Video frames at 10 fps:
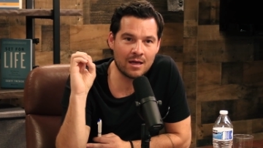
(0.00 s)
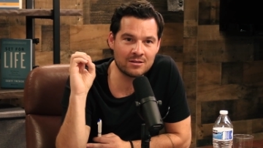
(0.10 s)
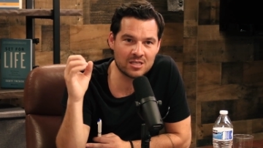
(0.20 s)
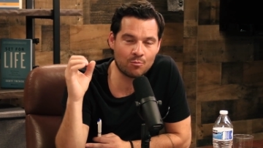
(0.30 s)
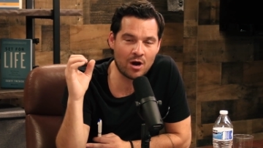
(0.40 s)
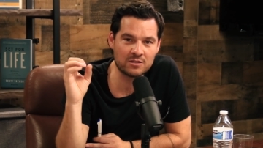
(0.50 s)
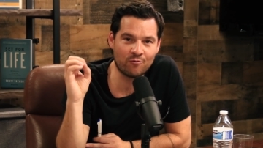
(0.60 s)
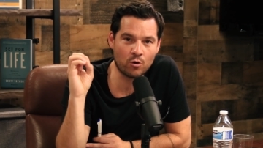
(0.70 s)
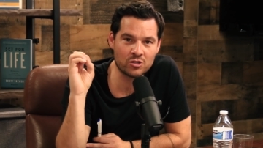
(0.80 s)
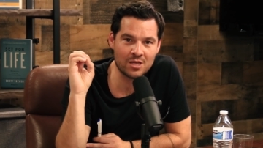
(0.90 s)
and summarize
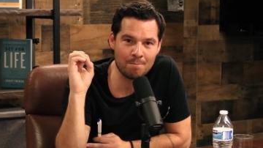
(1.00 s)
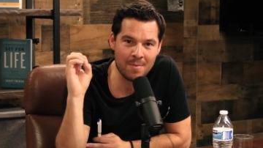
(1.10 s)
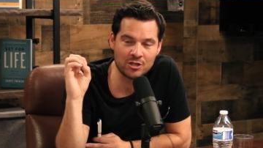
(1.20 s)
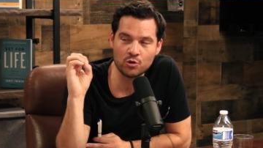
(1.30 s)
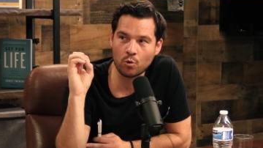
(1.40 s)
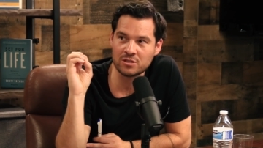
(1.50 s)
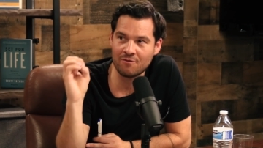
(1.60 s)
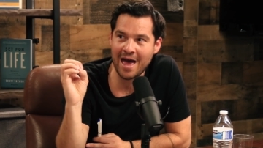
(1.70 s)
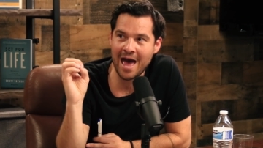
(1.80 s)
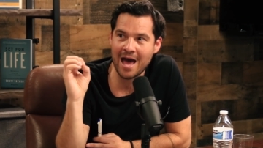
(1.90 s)
it for us that mentors
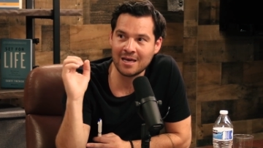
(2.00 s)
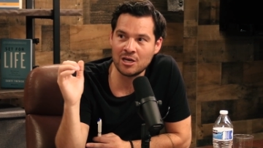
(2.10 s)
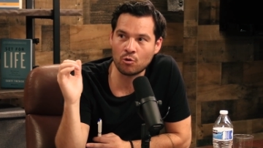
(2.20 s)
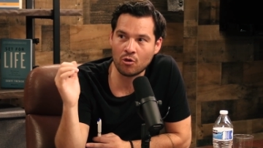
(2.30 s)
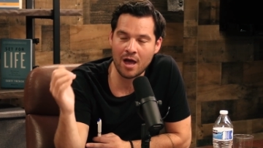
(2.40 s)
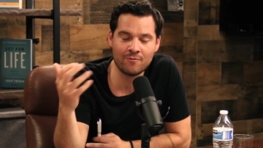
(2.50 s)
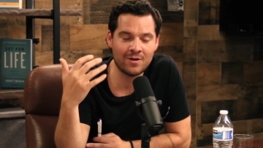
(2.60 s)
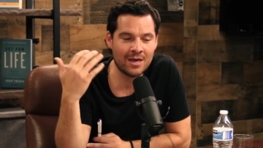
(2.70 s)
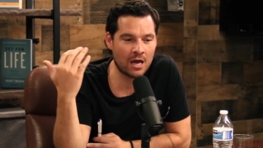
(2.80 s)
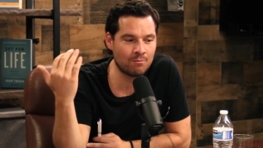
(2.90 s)
have had in your
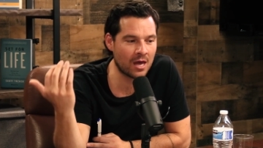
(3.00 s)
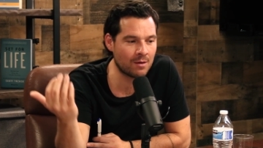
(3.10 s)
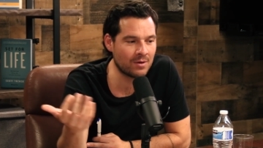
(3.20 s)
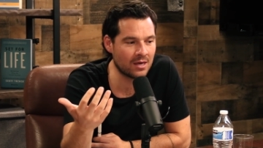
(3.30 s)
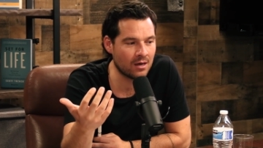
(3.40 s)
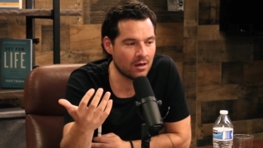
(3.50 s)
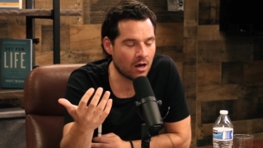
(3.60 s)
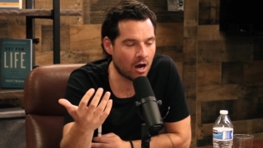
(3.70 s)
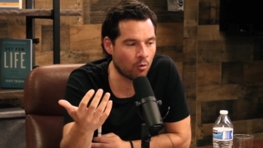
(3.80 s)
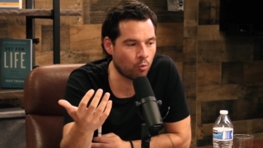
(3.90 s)
life, and maybe
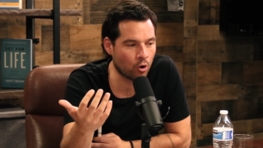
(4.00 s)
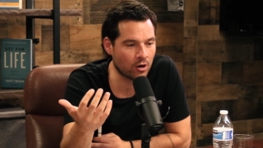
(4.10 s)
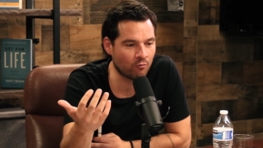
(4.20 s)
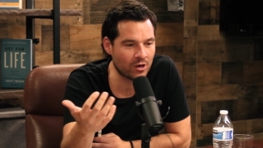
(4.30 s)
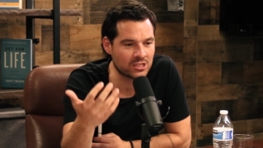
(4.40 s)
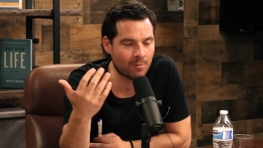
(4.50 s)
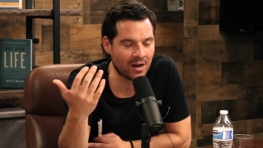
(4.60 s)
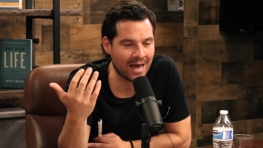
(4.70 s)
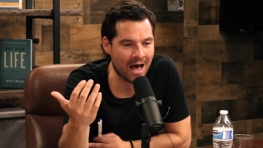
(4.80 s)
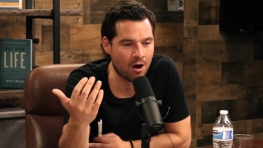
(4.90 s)
a word of wisdom
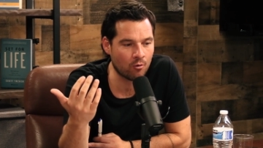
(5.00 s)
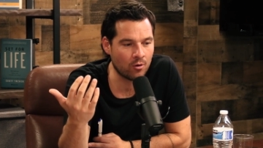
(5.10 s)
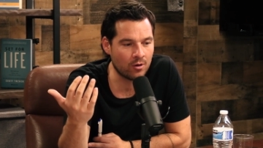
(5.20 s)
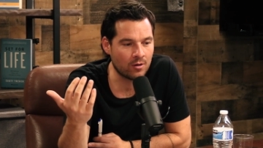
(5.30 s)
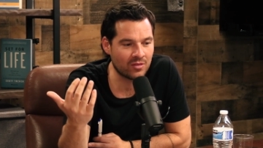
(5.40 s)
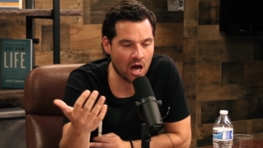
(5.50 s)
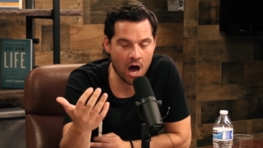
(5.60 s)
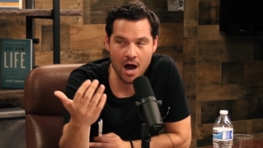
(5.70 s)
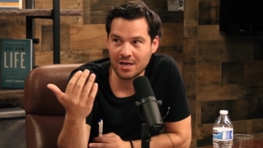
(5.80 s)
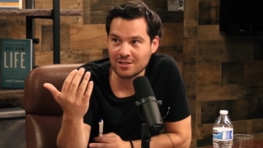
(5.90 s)
on how the
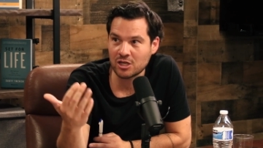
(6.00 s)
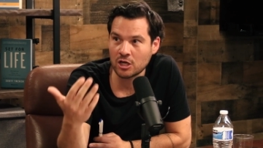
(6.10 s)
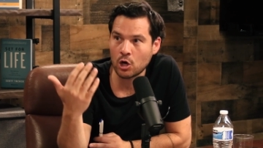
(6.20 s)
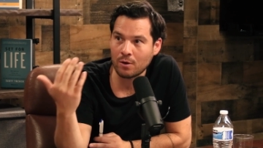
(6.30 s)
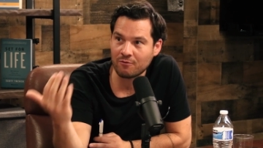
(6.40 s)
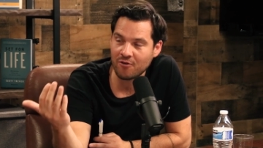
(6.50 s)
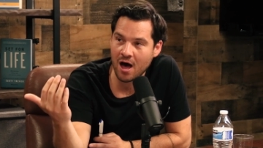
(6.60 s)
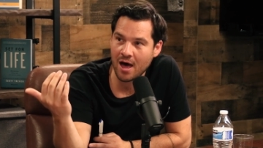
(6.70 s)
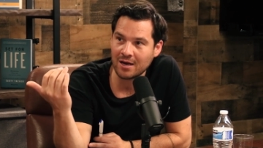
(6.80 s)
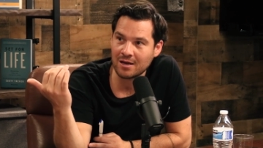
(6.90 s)
audience can go and
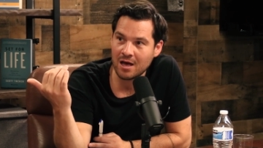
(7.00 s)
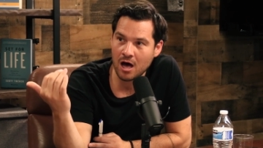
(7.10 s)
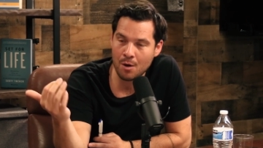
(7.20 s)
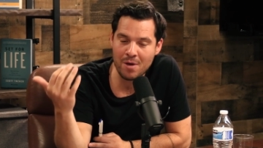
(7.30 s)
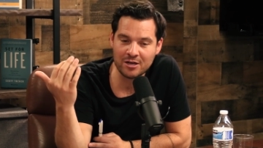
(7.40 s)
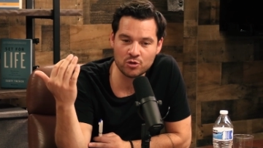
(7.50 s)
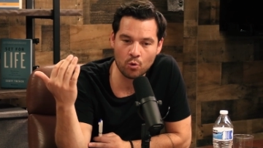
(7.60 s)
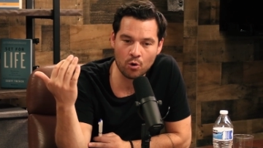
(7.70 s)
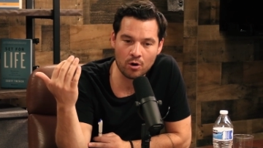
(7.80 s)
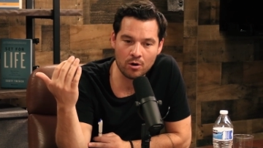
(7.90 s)
find a
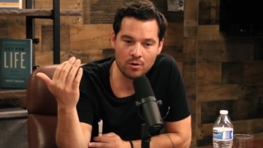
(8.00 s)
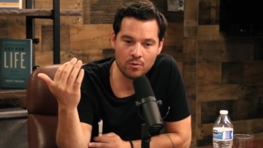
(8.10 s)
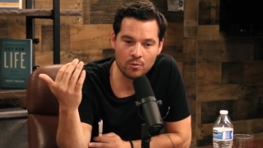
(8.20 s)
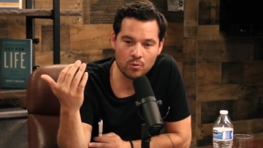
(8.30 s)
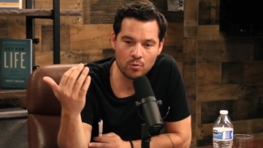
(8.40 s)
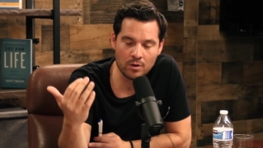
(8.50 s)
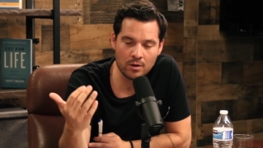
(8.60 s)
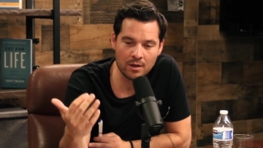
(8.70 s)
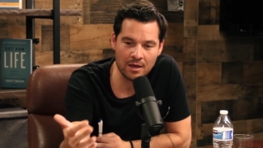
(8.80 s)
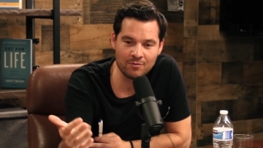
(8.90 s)
mentor
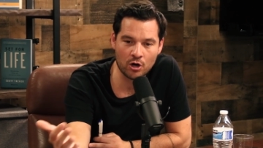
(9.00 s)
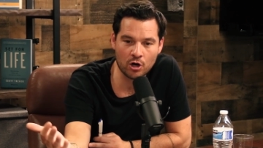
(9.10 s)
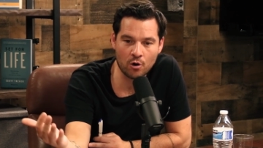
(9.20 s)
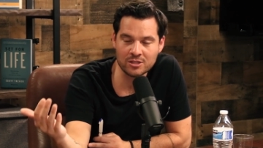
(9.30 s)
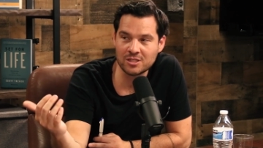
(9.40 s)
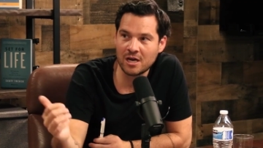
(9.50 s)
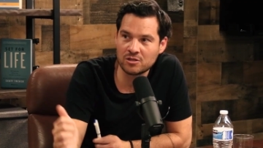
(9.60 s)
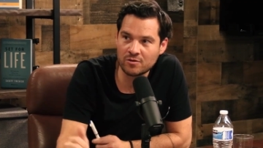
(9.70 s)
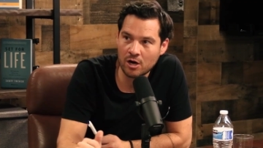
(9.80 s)
in their current stage of